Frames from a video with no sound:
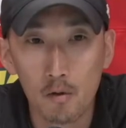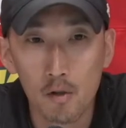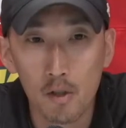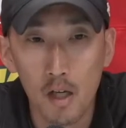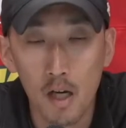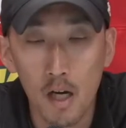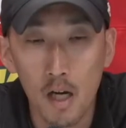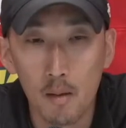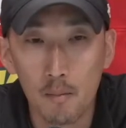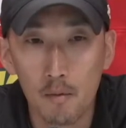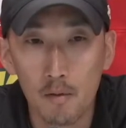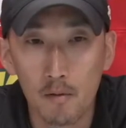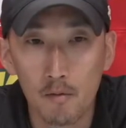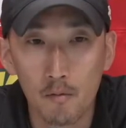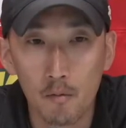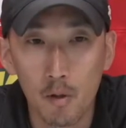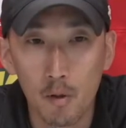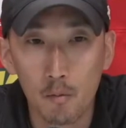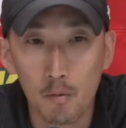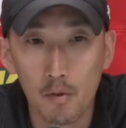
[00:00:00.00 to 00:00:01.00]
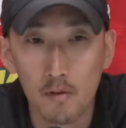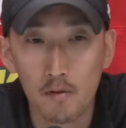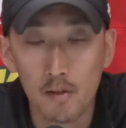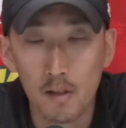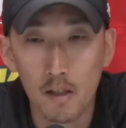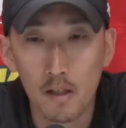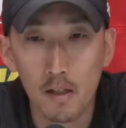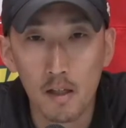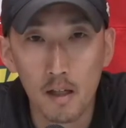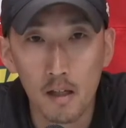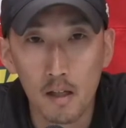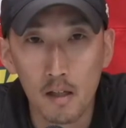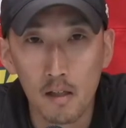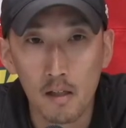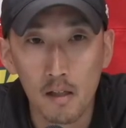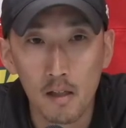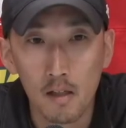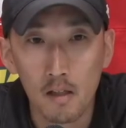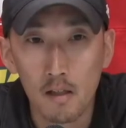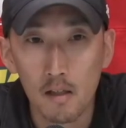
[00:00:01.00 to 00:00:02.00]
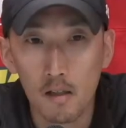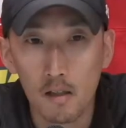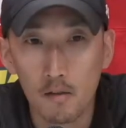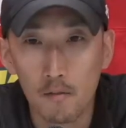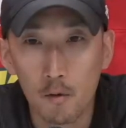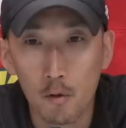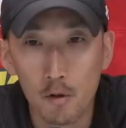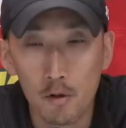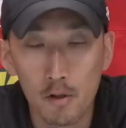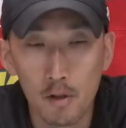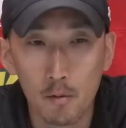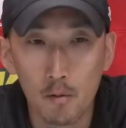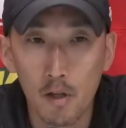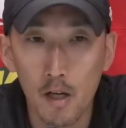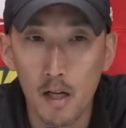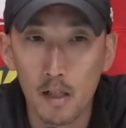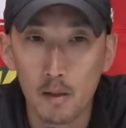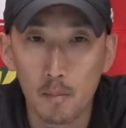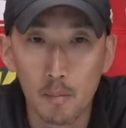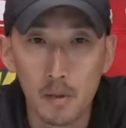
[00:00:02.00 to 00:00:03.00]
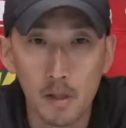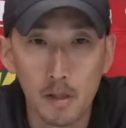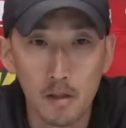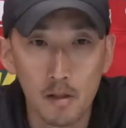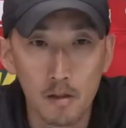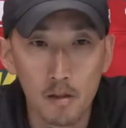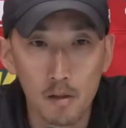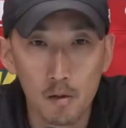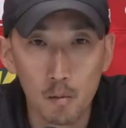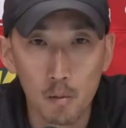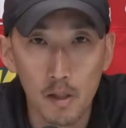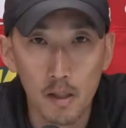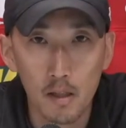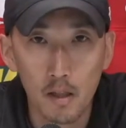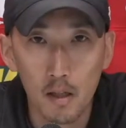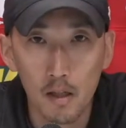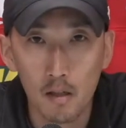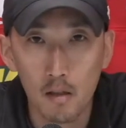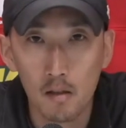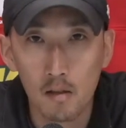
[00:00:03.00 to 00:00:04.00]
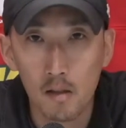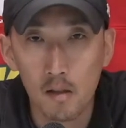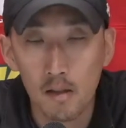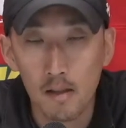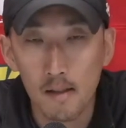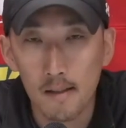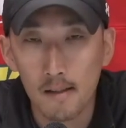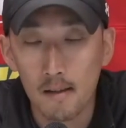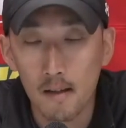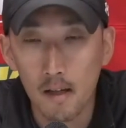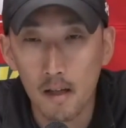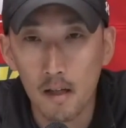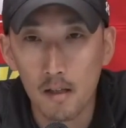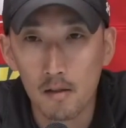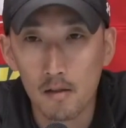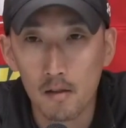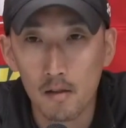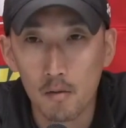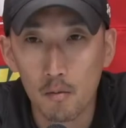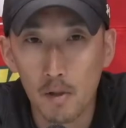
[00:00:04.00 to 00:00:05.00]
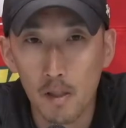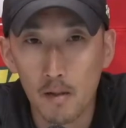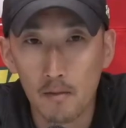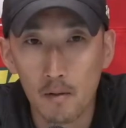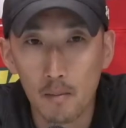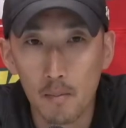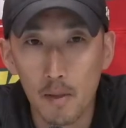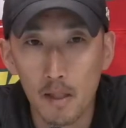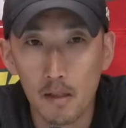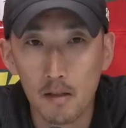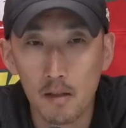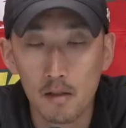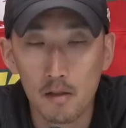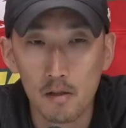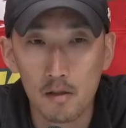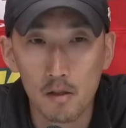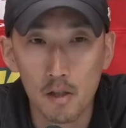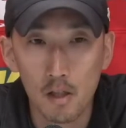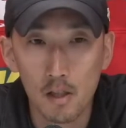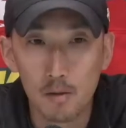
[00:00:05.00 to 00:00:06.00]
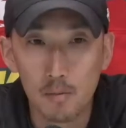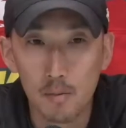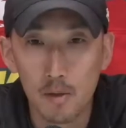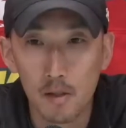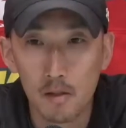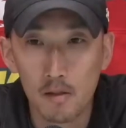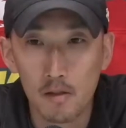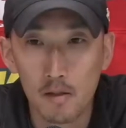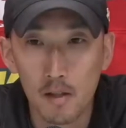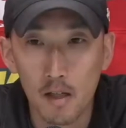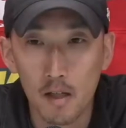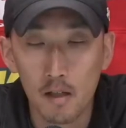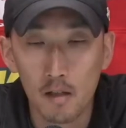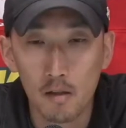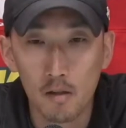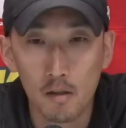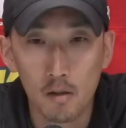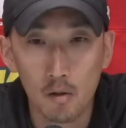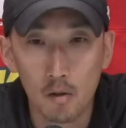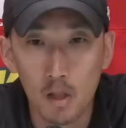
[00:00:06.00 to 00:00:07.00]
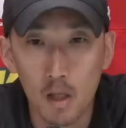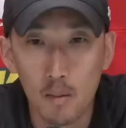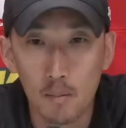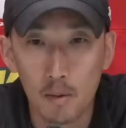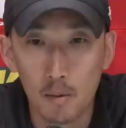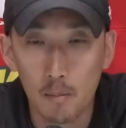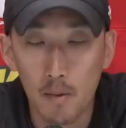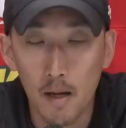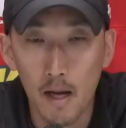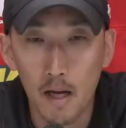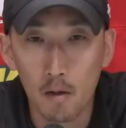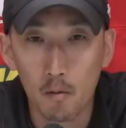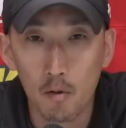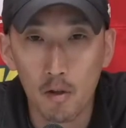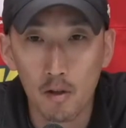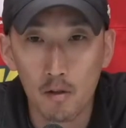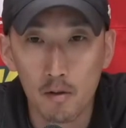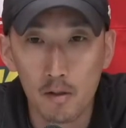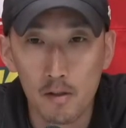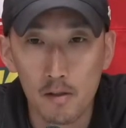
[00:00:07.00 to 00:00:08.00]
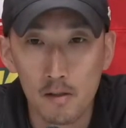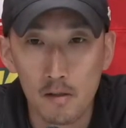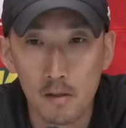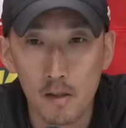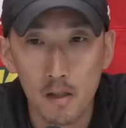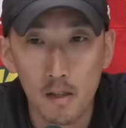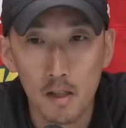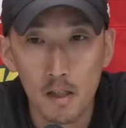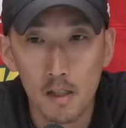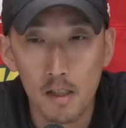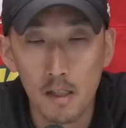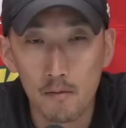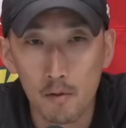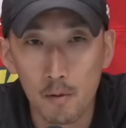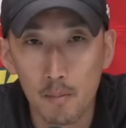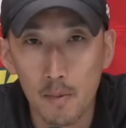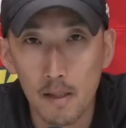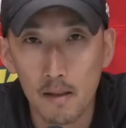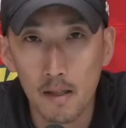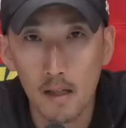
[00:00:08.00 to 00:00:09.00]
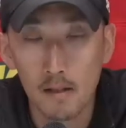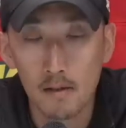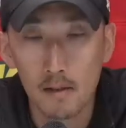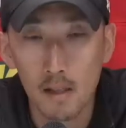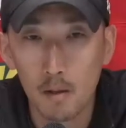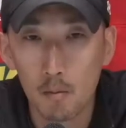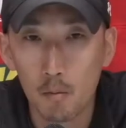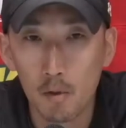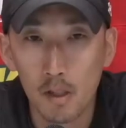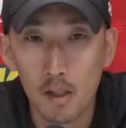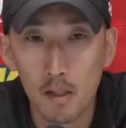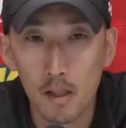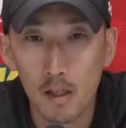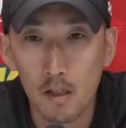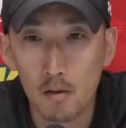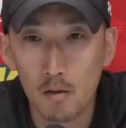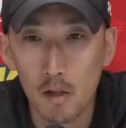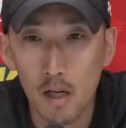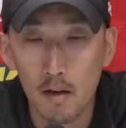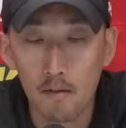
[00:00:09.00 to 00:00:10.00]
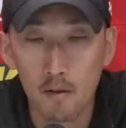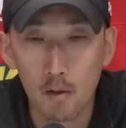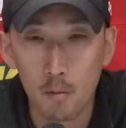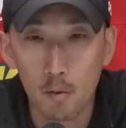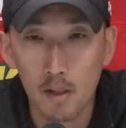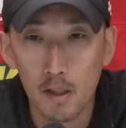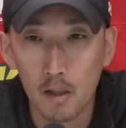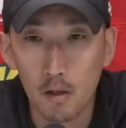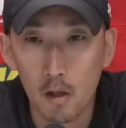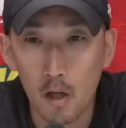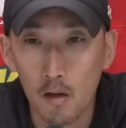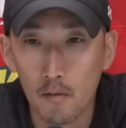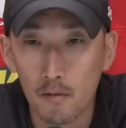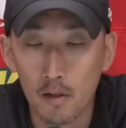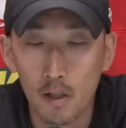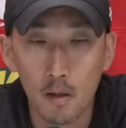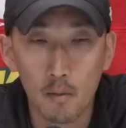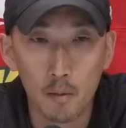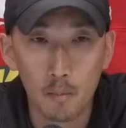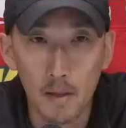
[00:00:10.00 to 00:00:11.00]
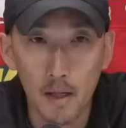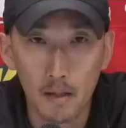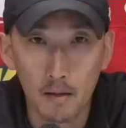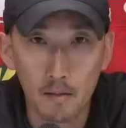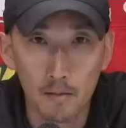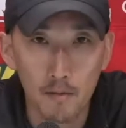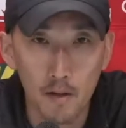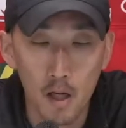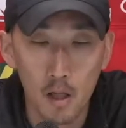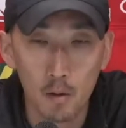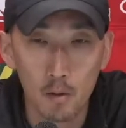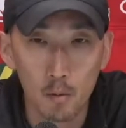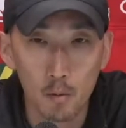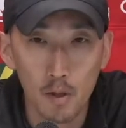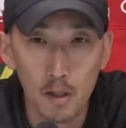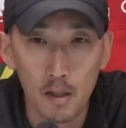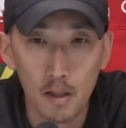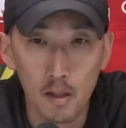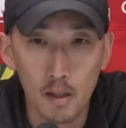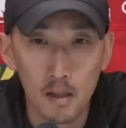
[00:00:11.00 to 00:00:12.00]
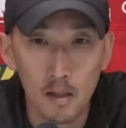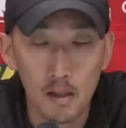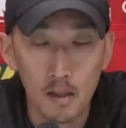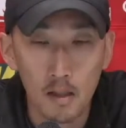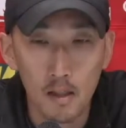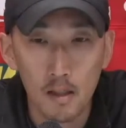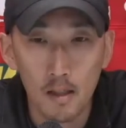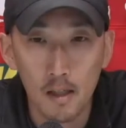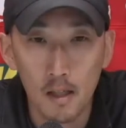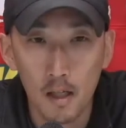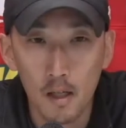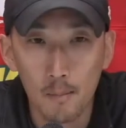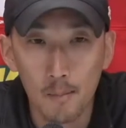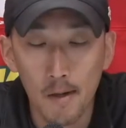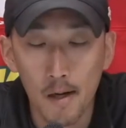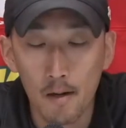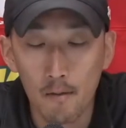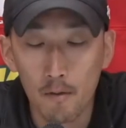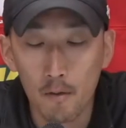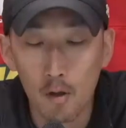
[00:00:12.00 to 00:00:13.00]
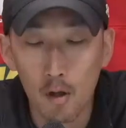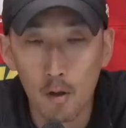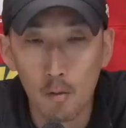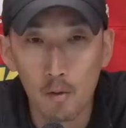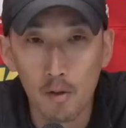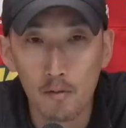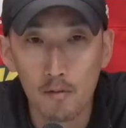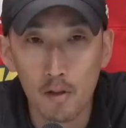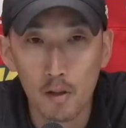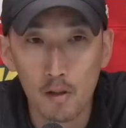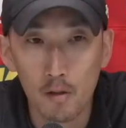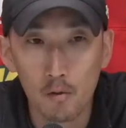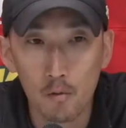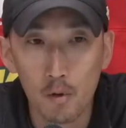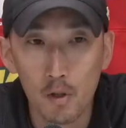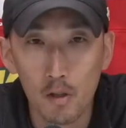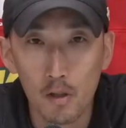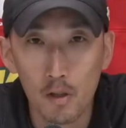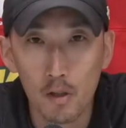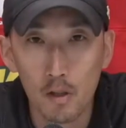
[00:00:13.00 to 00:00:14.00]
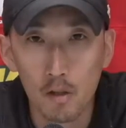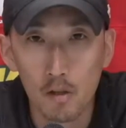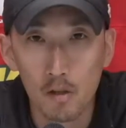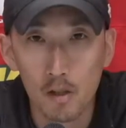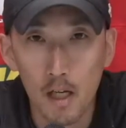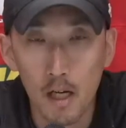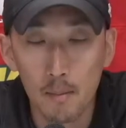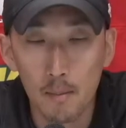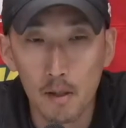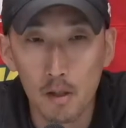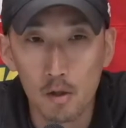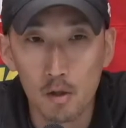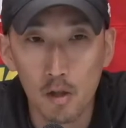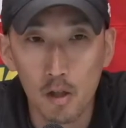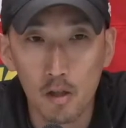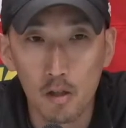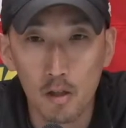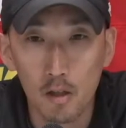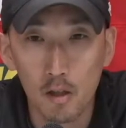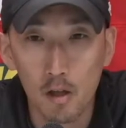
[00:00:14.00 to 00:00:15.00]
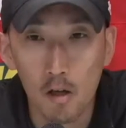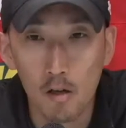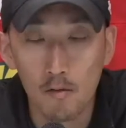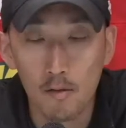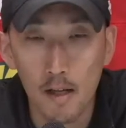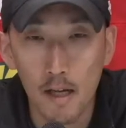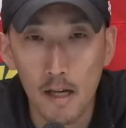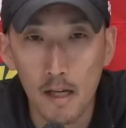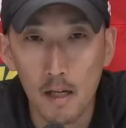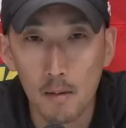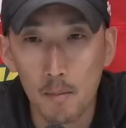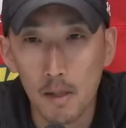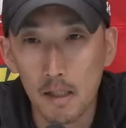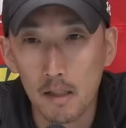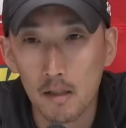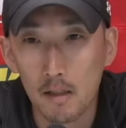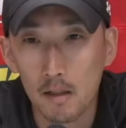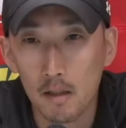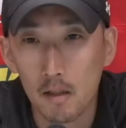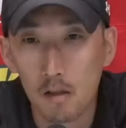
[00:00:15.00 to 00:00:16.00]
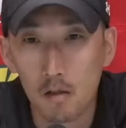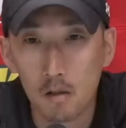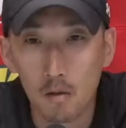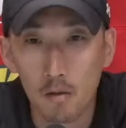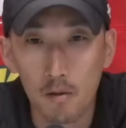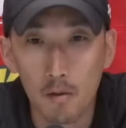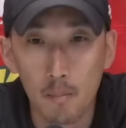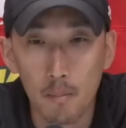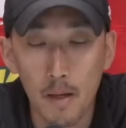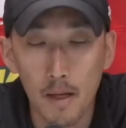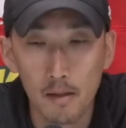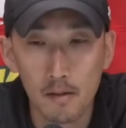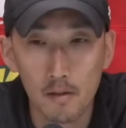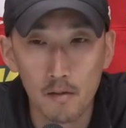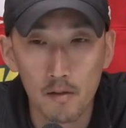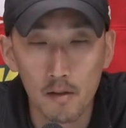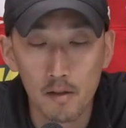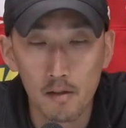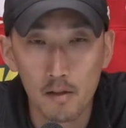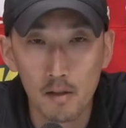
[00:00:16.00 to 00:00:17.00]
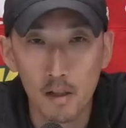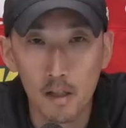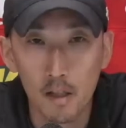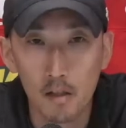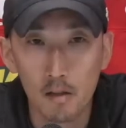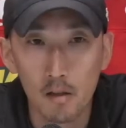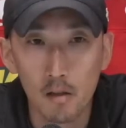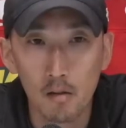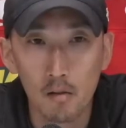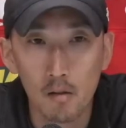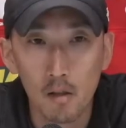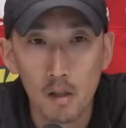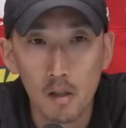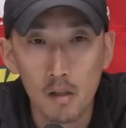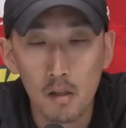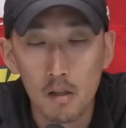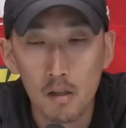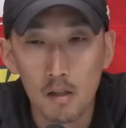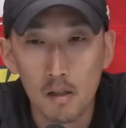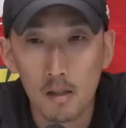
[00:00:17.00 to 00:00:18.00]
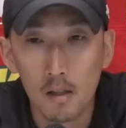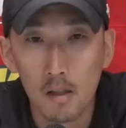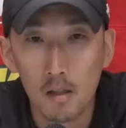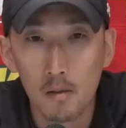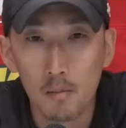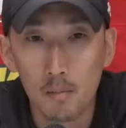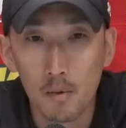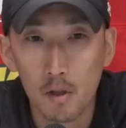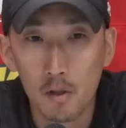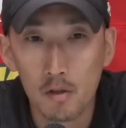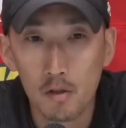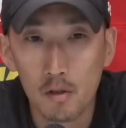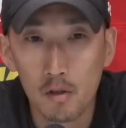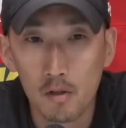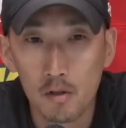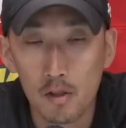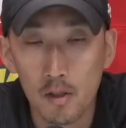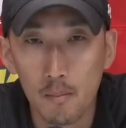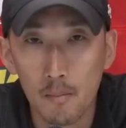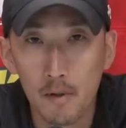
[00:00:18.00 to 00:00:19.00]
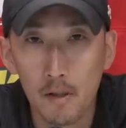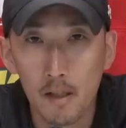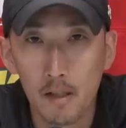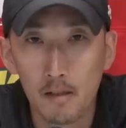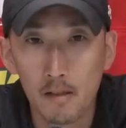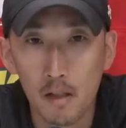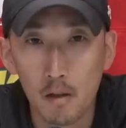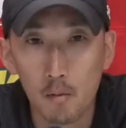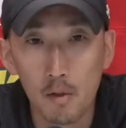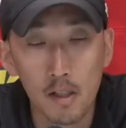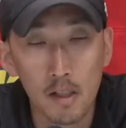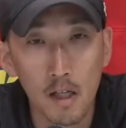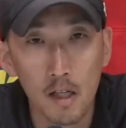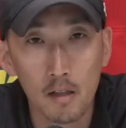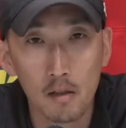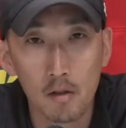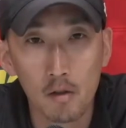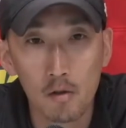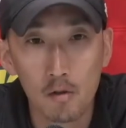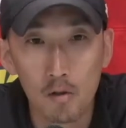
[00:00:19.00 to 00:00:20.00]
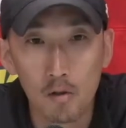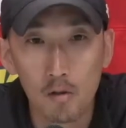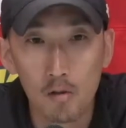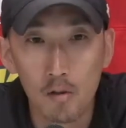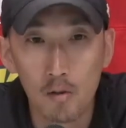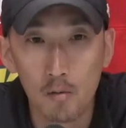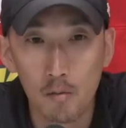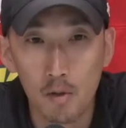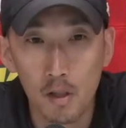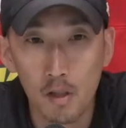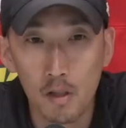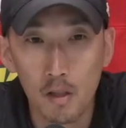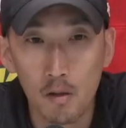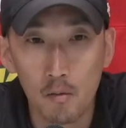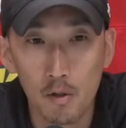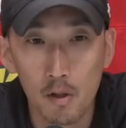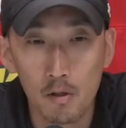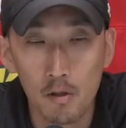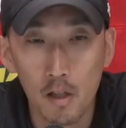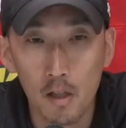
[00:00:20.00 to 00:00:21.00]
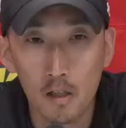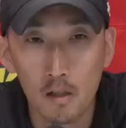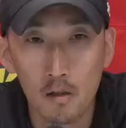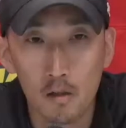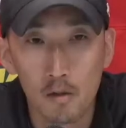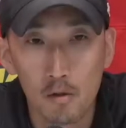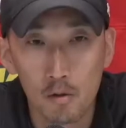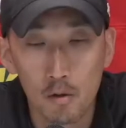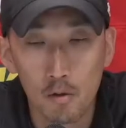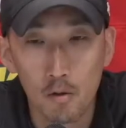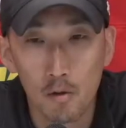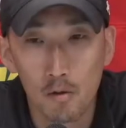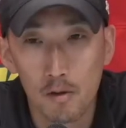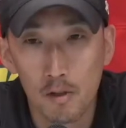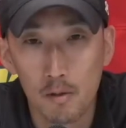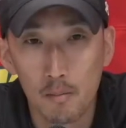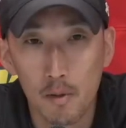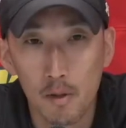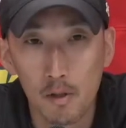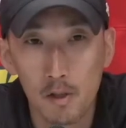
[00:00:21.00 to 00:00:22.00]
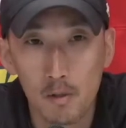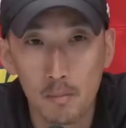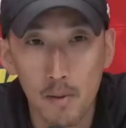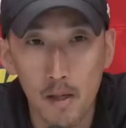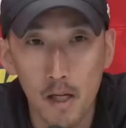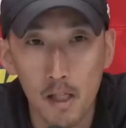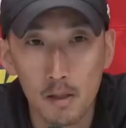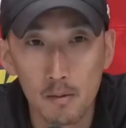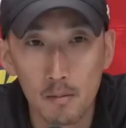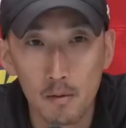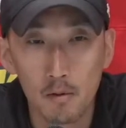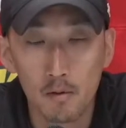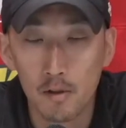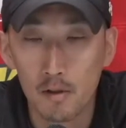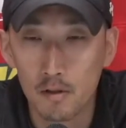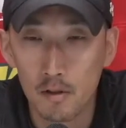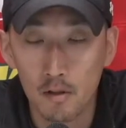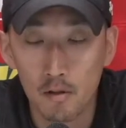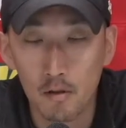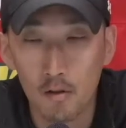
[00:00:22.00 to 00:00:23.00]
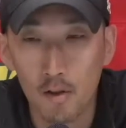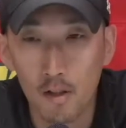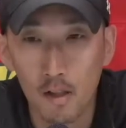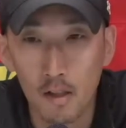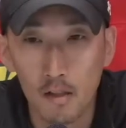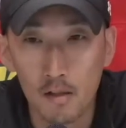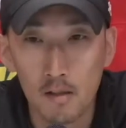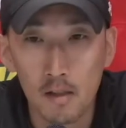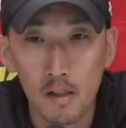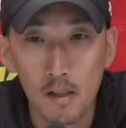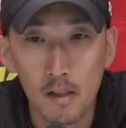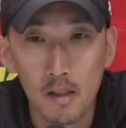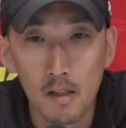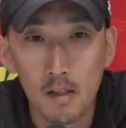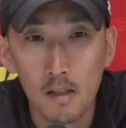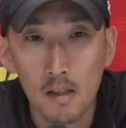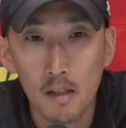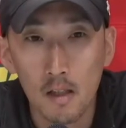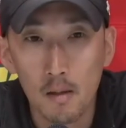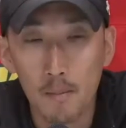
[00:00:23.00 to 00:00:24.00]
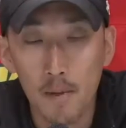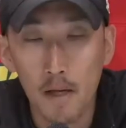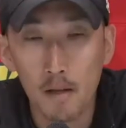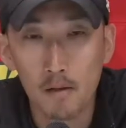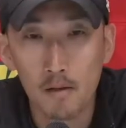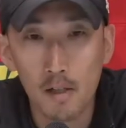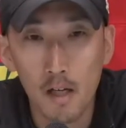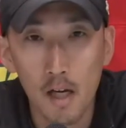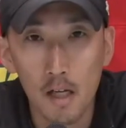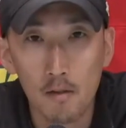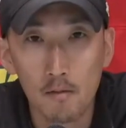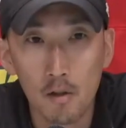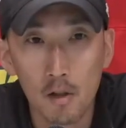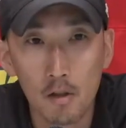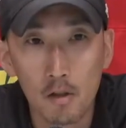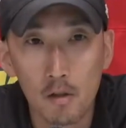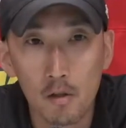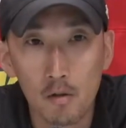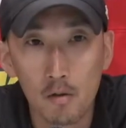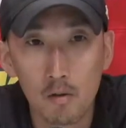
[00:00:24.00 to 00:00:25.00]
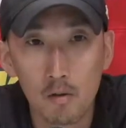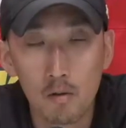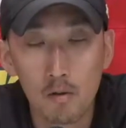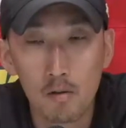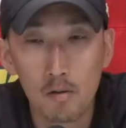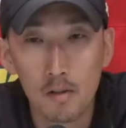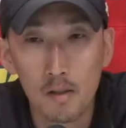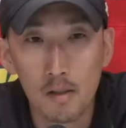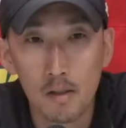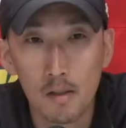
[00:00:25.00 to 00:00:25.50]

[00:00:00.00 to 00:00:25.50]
job of when we've said, hey, unfortunately, we're not competing this weekend, that we have to make these adjustments, that, you know, coming back, whether it's a different meet that same weekend or having the weekend off and coming back the following weekend, I thought we've done a really good job at juggling all of that and making, you know, the best of the scenario, because there's some things that we can control and we try to control those as much as possible. And there's other things outside of our control